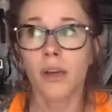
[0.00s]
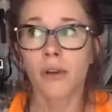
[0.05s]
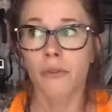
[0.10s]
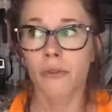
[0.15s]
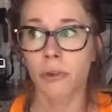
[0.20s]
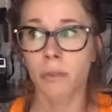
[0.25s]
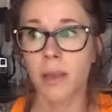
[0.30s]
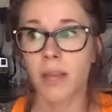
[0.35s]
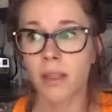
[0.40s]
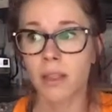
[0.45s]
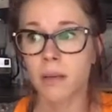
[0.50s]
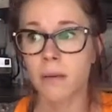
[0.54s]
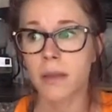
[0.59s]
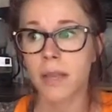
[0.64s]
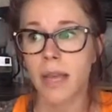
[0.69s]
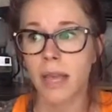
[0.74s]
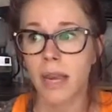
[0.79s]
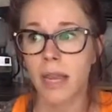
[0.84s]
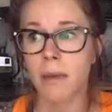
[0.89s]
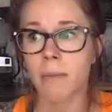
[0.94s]
For me in the
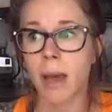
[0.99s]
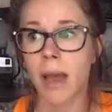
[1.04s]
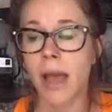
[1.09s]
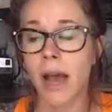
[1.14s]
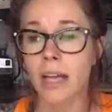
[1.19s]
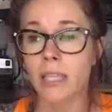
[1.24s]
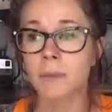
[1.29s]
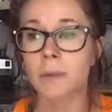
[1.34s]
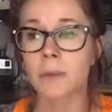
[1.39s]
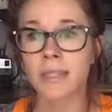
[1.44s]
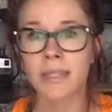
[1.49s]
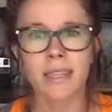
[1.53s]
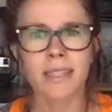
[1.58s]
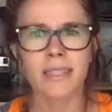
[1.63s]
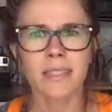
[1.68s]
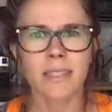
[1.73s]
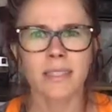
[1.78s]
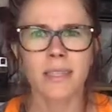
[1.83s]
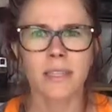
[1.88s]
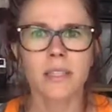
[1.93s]
beginning, my husband
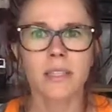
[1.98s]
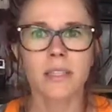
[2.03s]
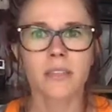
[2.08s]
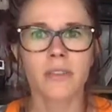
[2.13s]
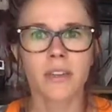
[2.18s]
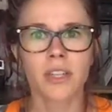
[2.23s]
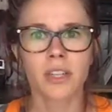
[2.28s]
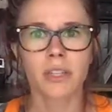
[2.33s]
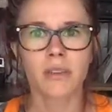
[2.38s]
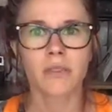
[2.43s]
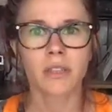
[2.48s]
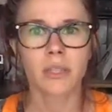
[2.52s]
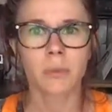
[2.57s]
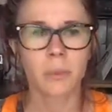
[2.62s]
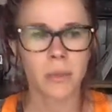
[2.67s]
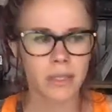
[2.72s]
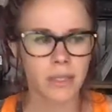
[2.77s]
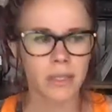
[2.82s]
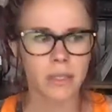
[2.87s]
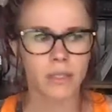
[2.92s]
didn't see this vision of this
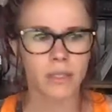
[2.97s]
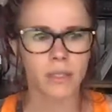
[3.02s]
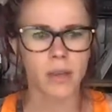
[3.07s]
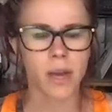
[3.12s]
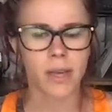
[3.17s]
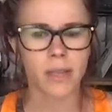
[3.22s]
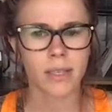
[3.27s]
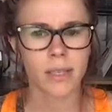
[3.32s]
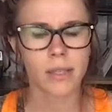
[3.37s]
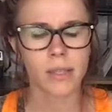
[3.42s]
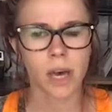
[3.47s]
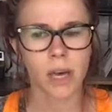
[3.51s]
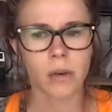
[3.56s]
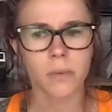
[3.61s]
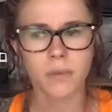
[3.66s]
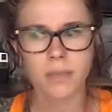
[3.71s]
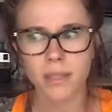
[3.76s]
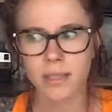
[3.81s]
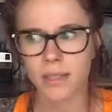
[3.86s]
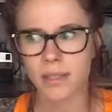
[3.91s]
business, you guys. He thought
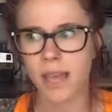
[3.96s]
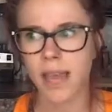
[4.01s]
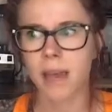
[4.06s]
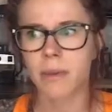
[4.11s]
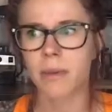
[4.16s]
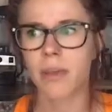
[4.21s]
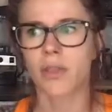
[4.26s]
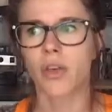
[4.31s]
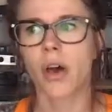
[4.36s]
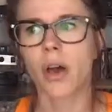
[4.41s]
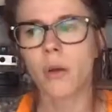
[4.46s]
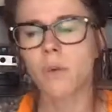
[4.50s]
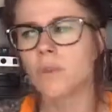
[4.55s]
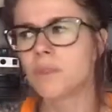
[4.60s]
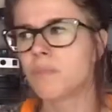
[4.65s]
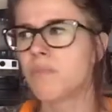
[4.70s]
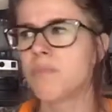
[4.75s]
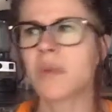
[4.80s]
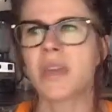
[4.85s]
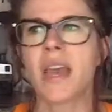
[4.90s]
it was a scam. He thought it
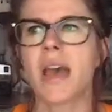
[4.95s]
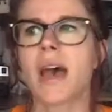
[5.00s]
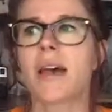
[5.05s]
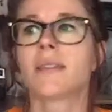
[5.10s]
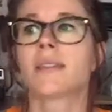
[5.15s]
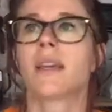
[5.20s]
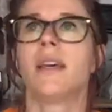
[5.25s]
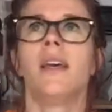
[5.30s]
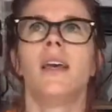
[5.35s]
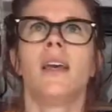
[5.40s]
was BS.